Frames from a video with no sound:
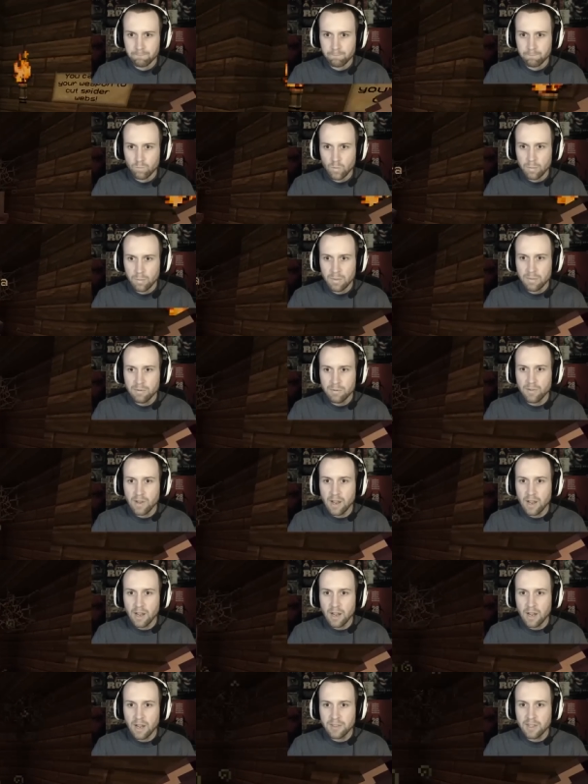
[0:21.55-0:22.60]
Come Maybe and fight can,
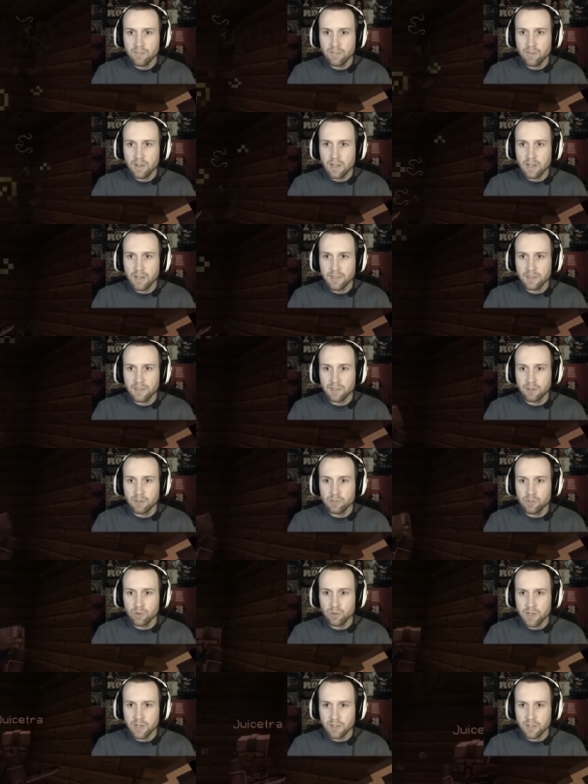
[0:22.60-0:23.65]
this spider I think, if we, I think they'll
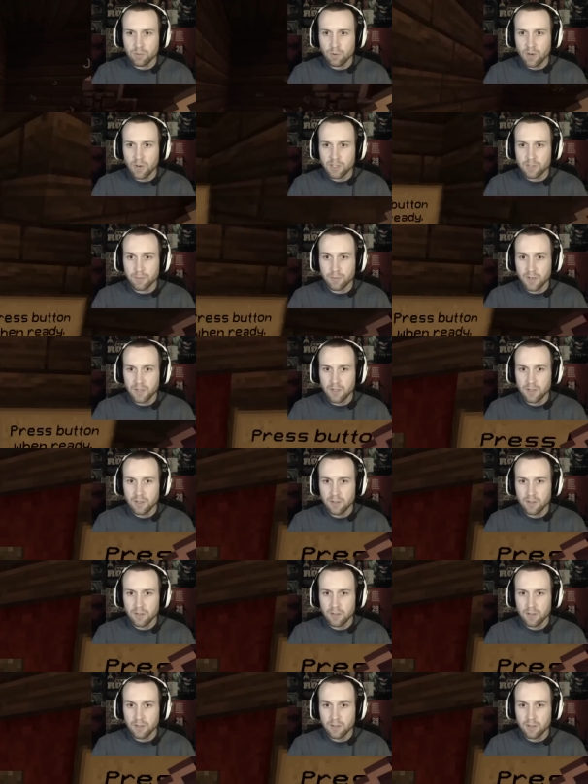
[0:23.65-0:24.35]
join us. Watch, Mark.